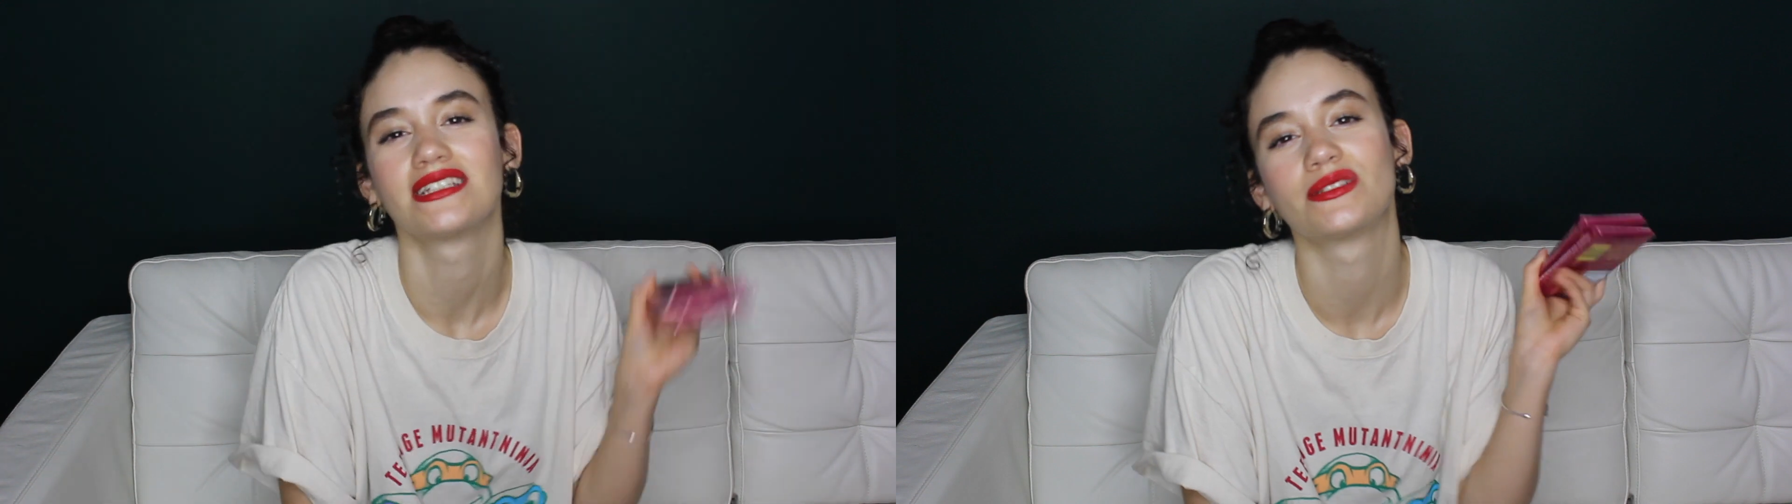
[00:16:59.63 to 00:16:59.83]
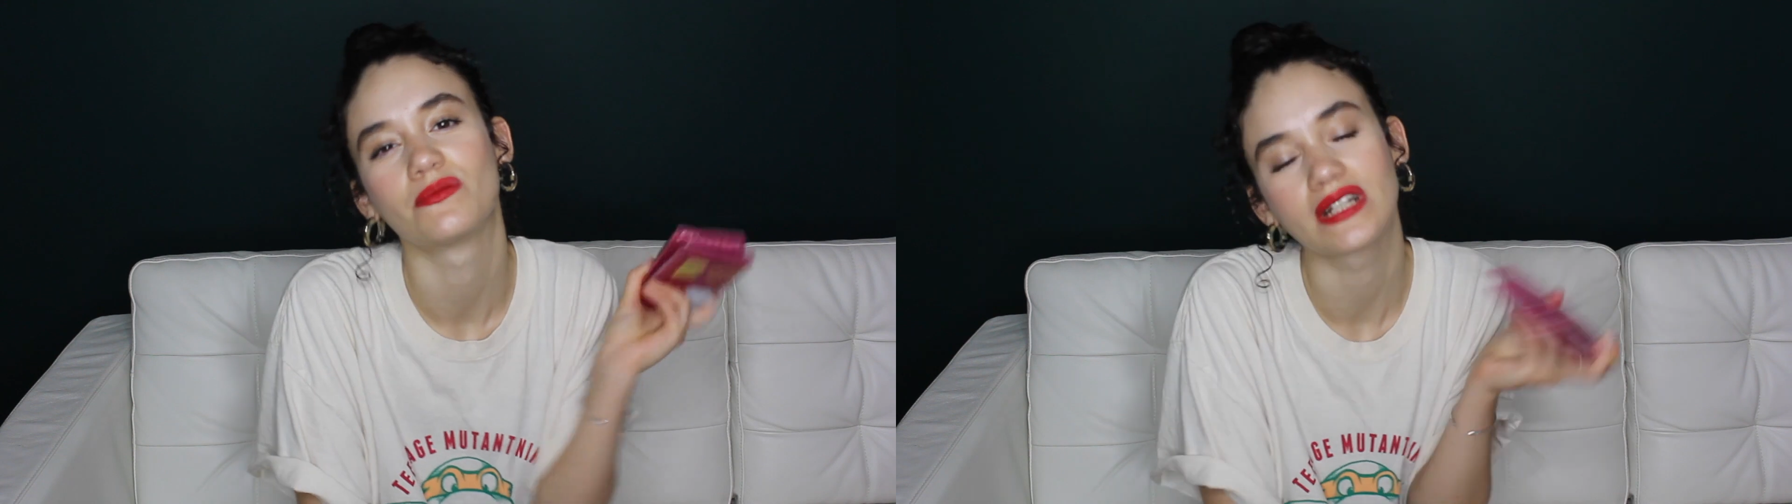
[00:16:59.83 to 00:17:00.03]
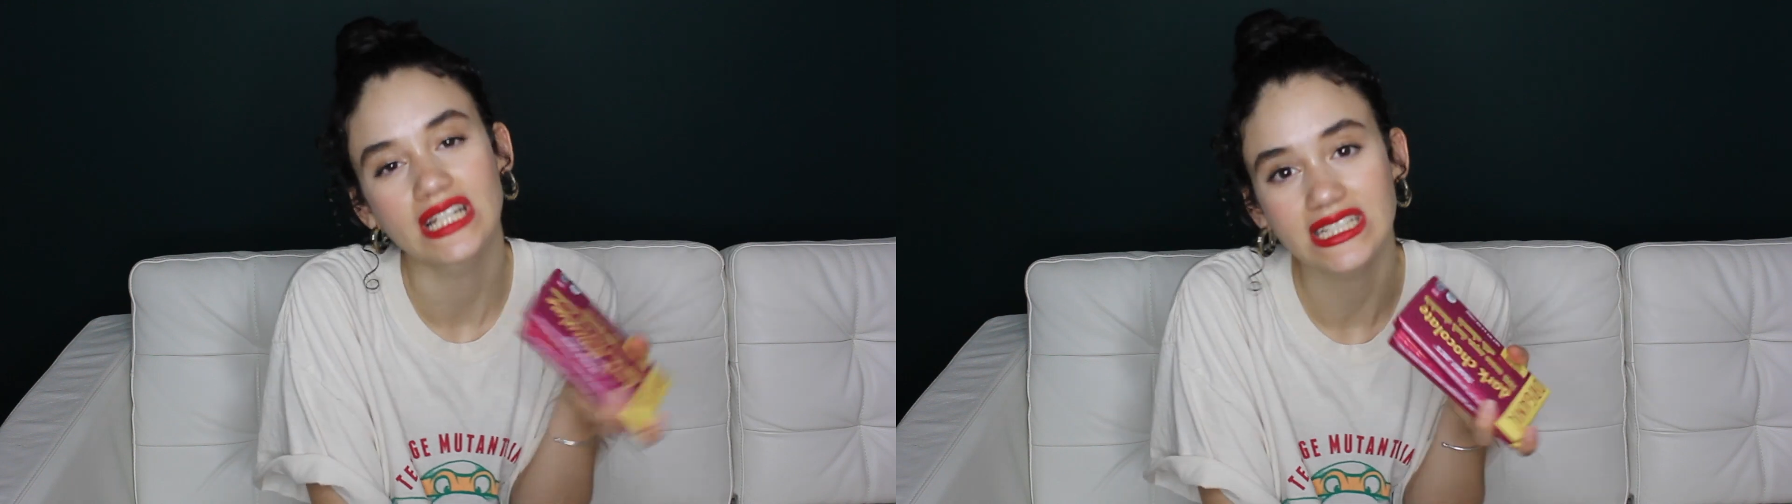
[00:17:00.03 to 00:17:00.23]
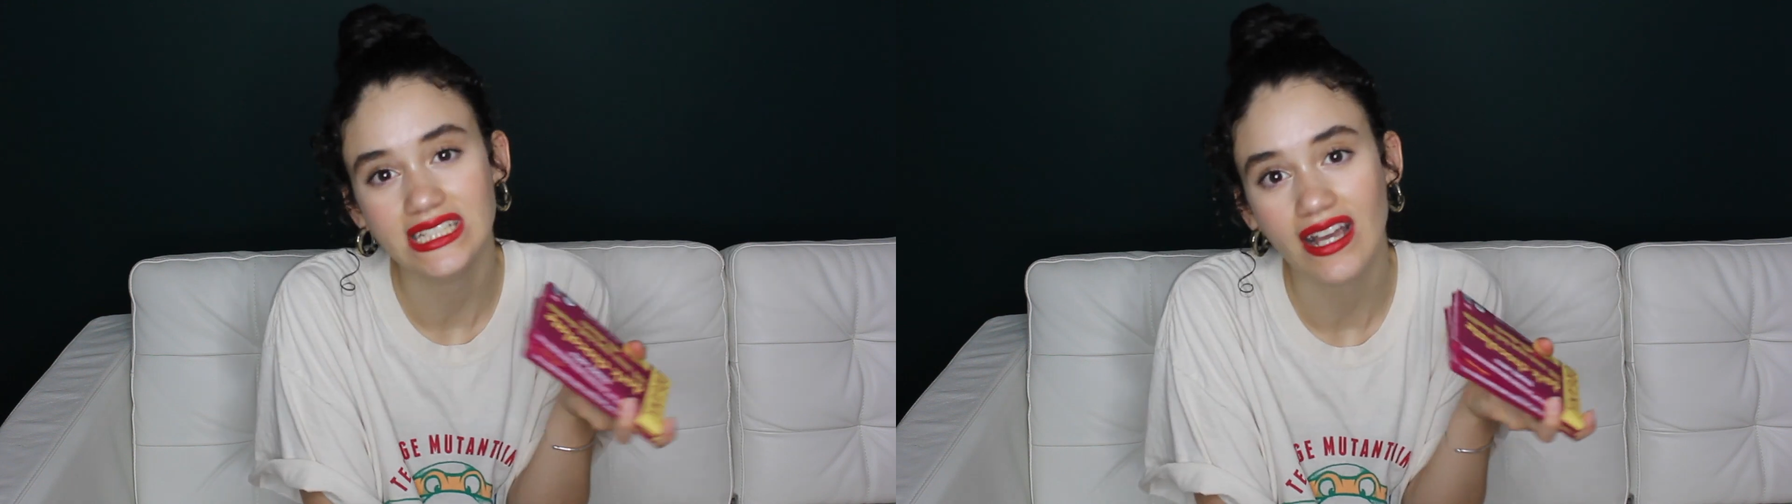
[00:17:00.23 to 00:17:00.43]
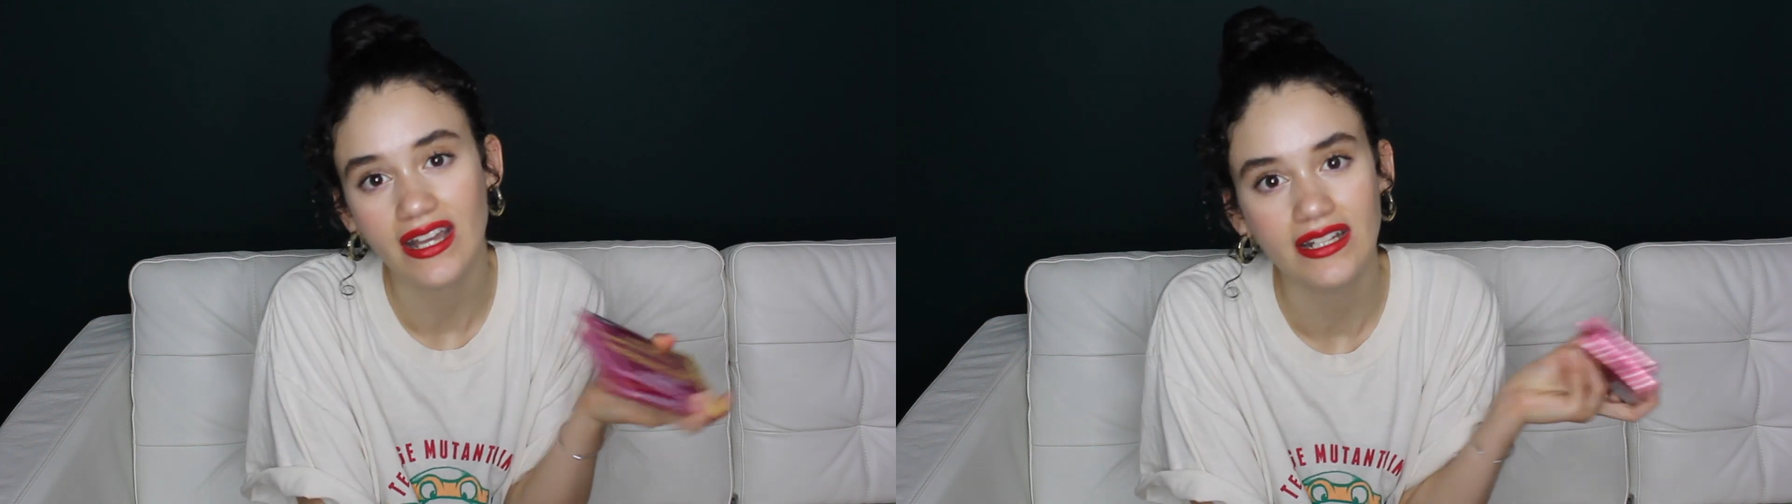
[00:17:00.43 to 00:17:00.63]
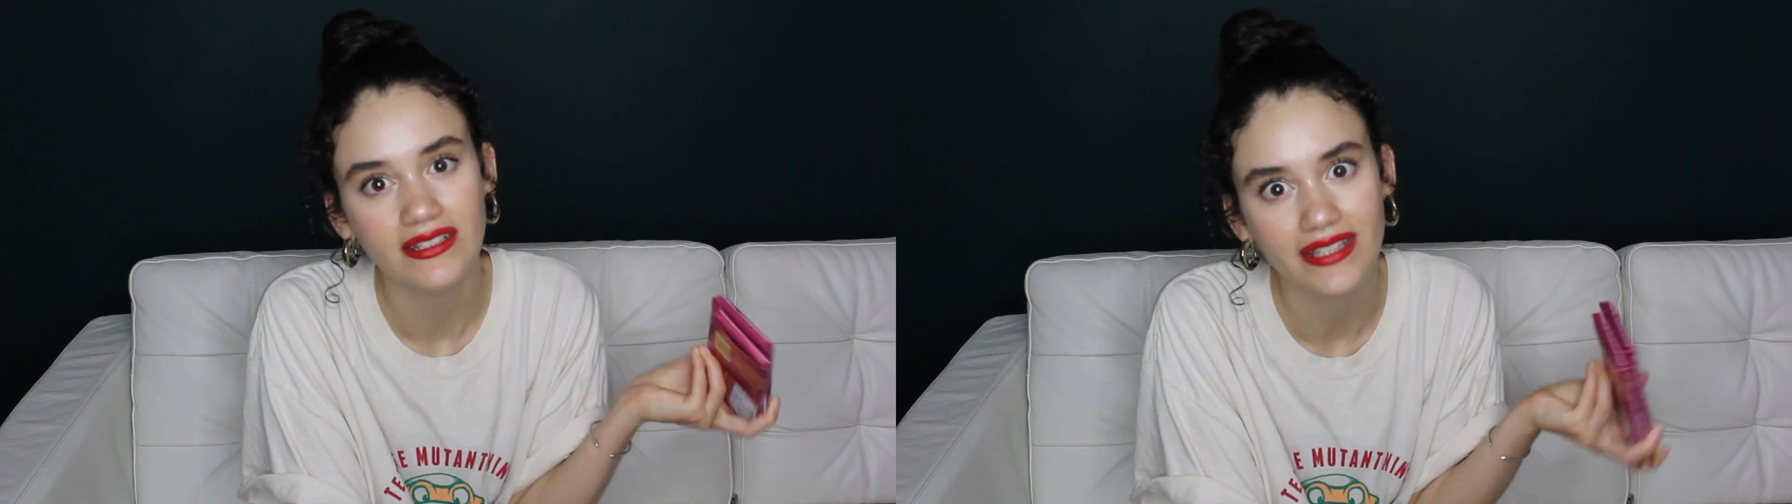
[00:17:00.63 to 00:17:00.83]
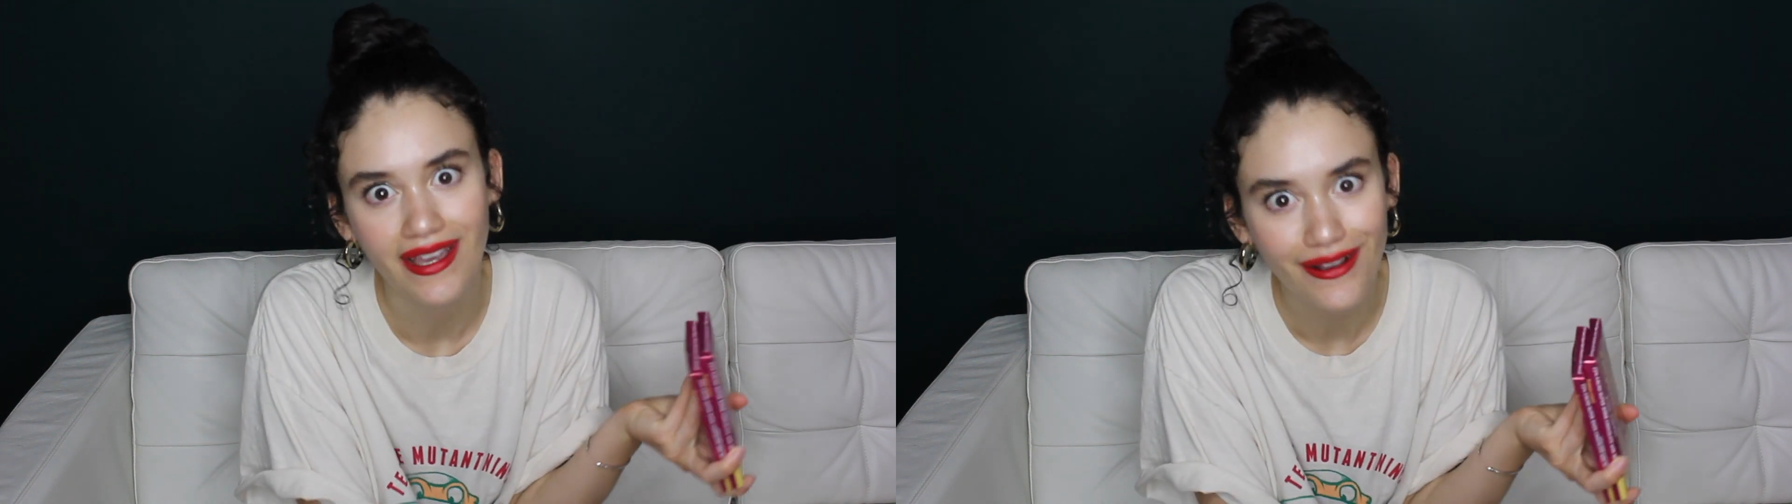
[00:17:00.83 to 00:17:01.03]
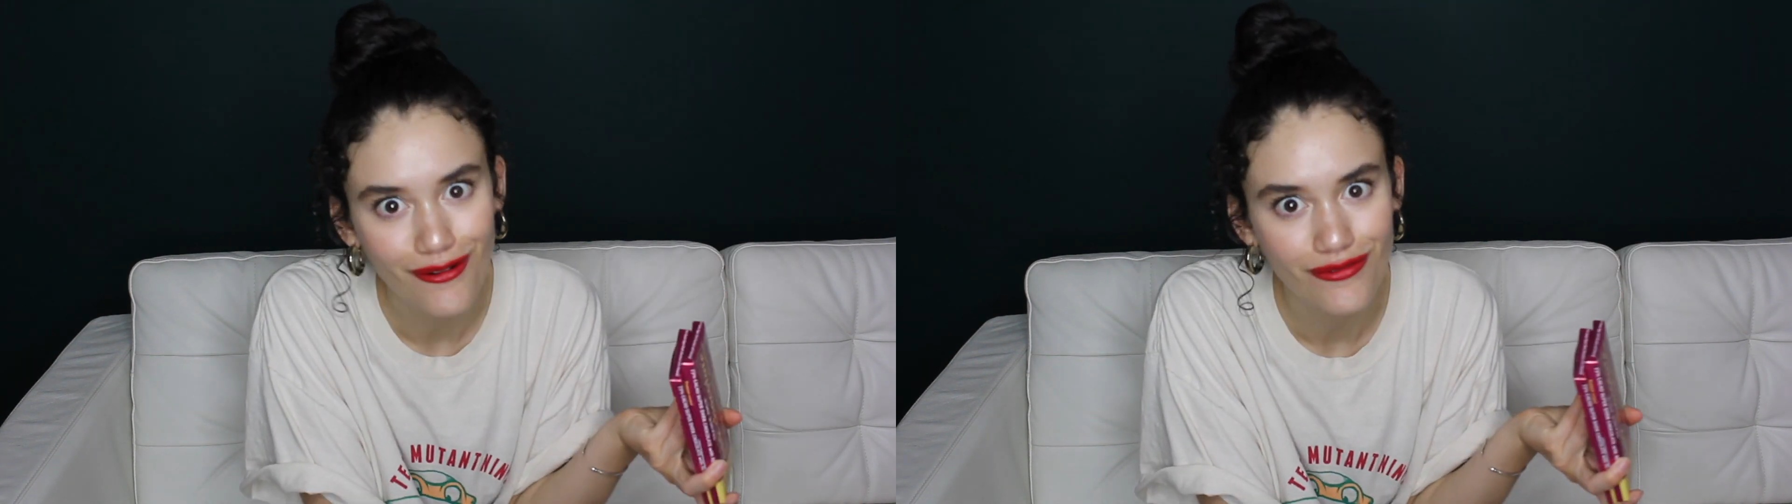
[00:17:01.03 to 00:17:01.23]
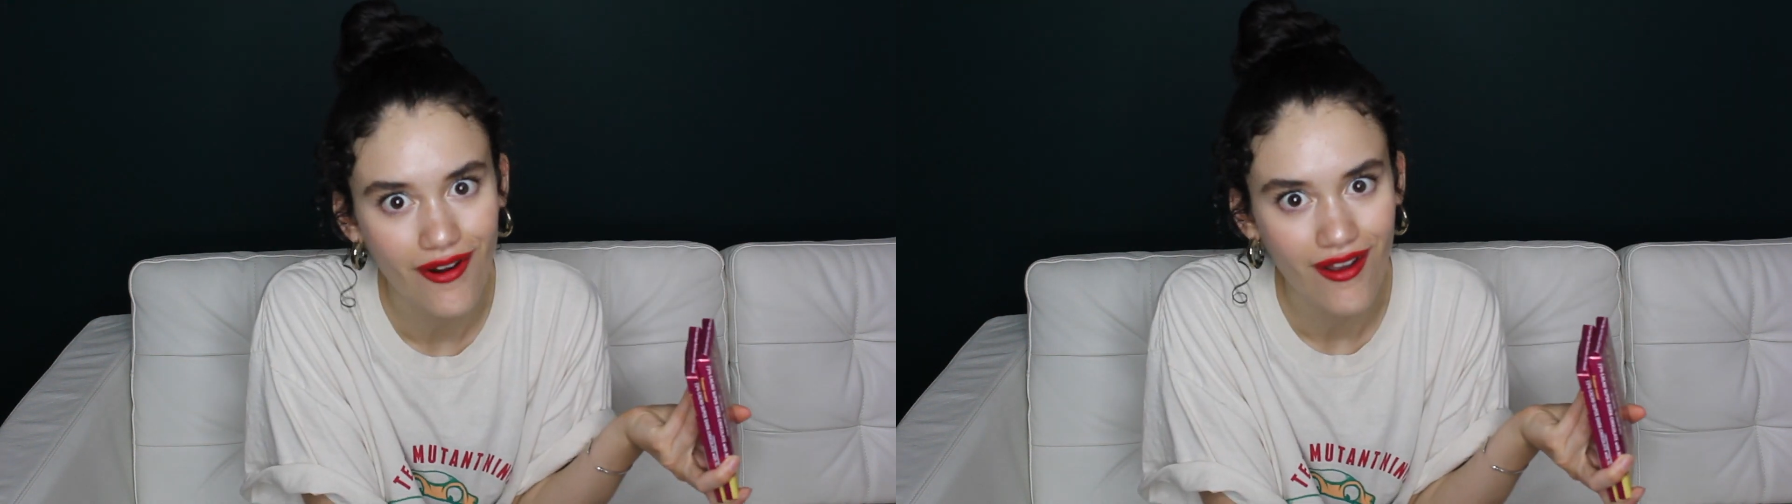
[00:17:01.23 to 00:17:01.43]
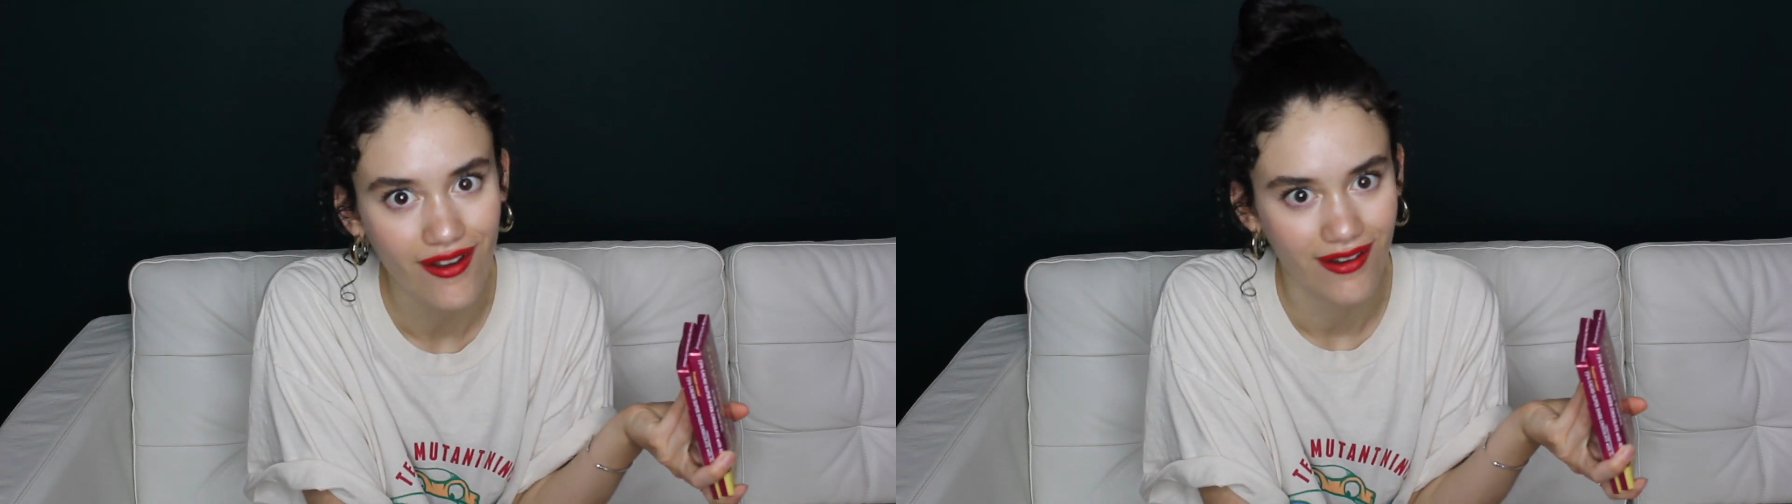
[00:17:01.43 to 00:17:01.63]
it's $1.99, you can't go
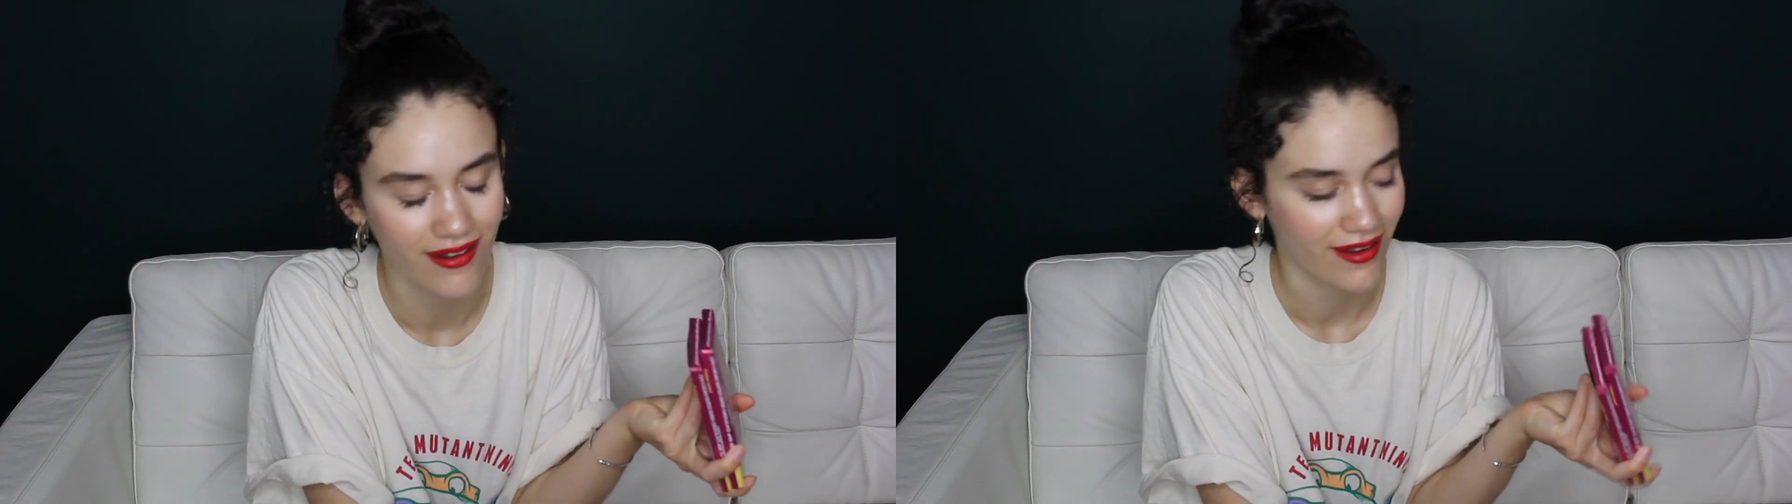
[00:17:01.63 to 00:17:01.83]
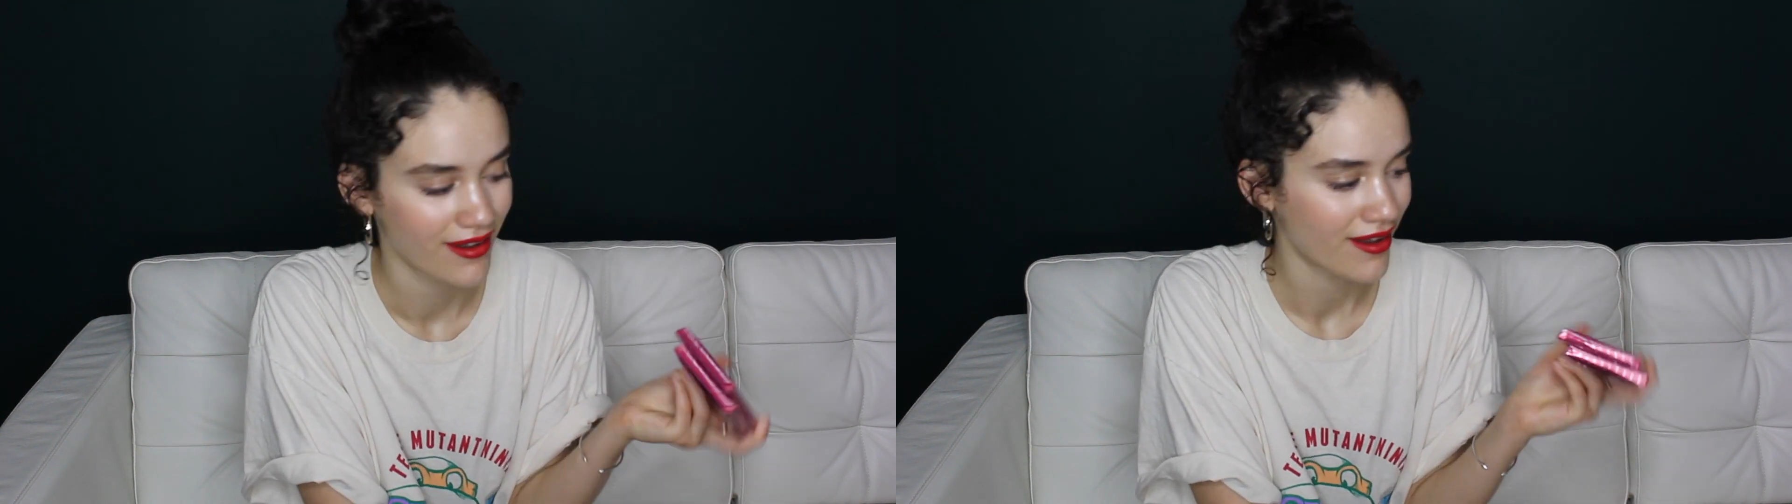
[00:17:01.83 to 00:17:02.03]
wrong.